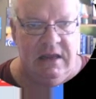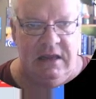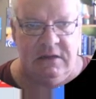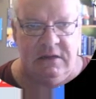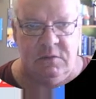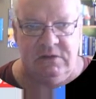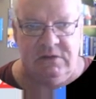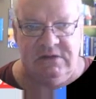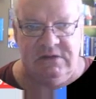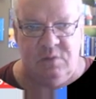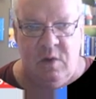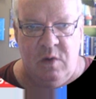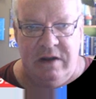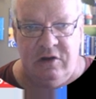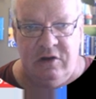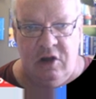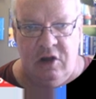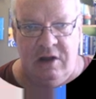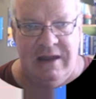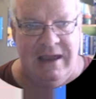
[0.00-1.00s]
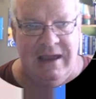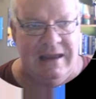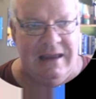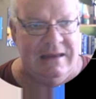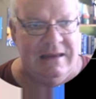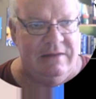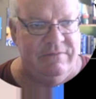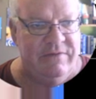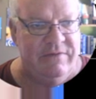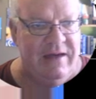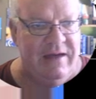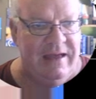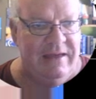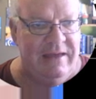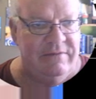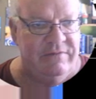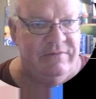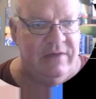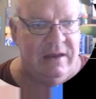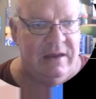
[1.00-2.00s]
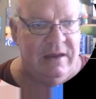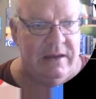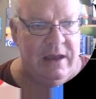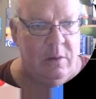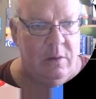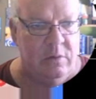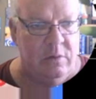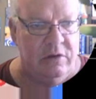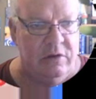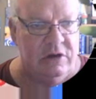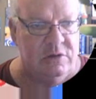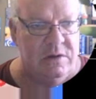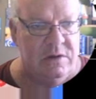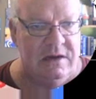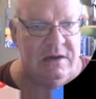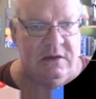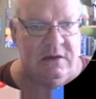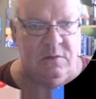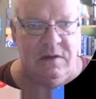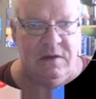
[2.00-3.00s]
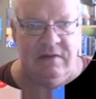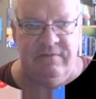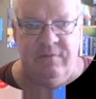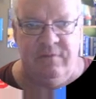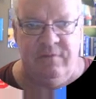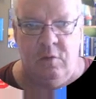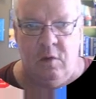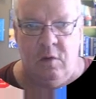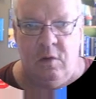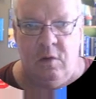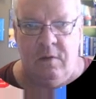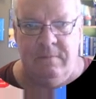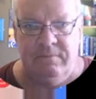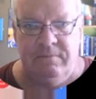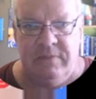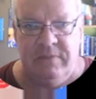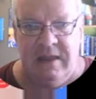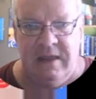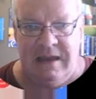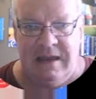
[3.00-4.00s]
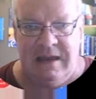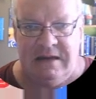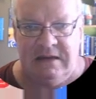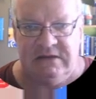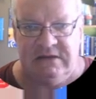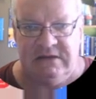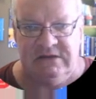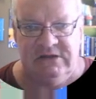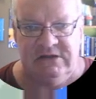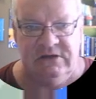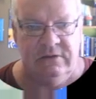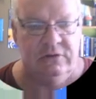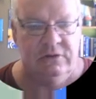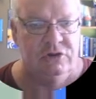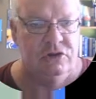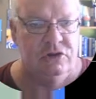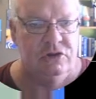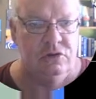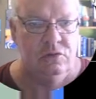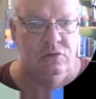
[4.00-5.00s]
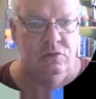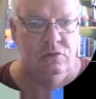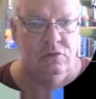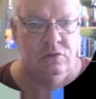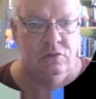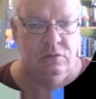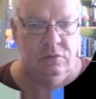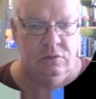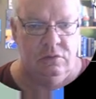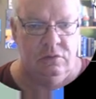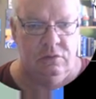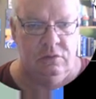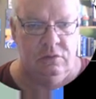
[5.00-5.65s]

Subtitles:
It was $1.85, and now we're in 2024, and it's $2